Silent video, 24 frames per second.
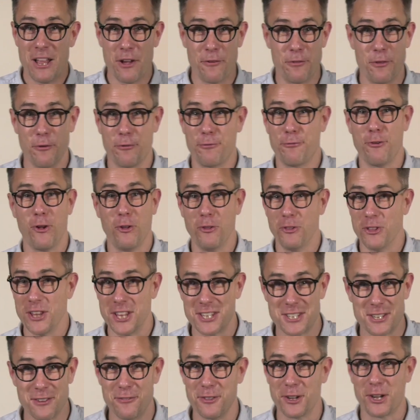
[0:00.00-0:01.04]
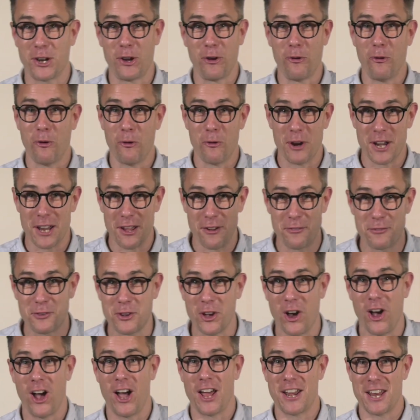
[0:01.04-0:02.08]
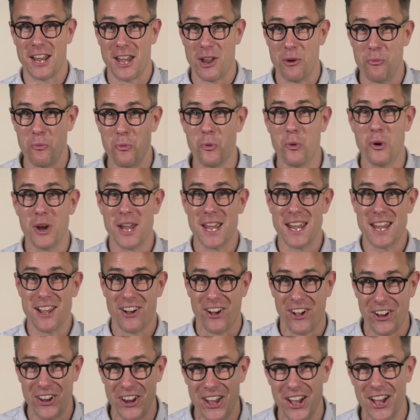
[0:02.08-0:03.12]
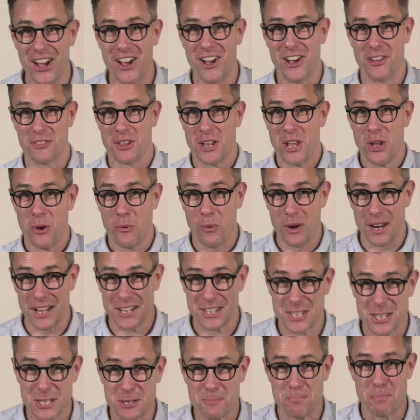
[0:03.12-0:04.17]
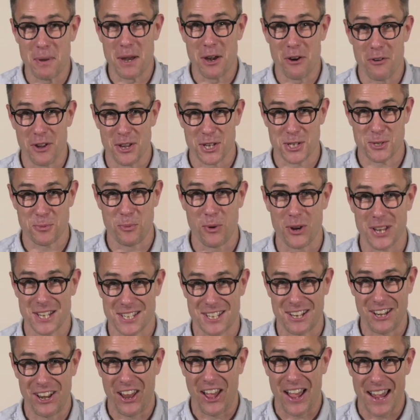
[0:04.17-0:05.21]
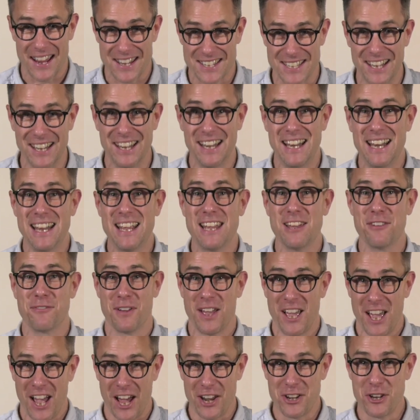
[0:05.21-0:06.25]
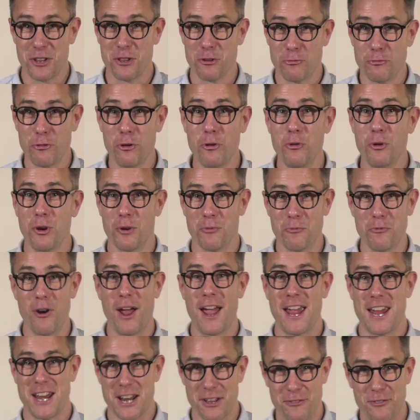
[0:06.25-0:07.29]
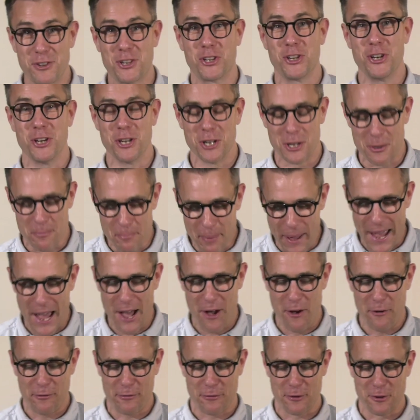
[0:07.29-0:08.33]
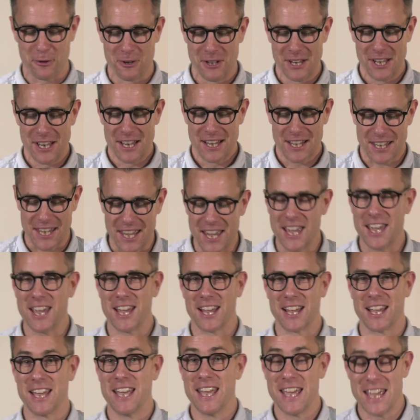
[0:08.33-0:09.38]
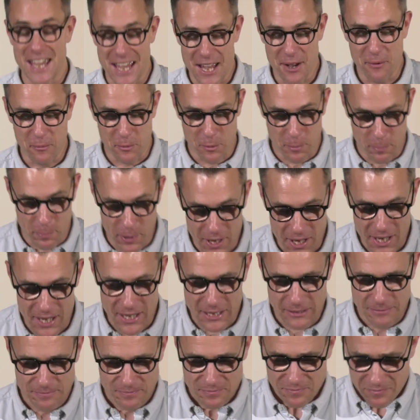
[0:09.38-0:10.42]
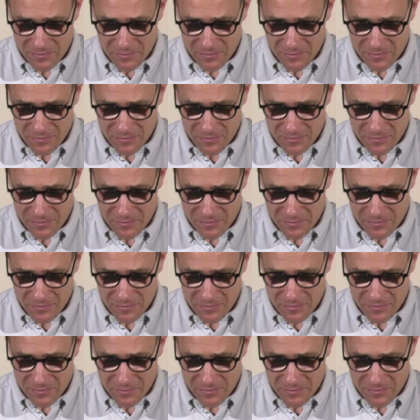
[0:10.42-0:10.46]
of the fullness of the glory of God, and we on earth will experience what it's like to live under the rule and reign of a good and powerful king. It will be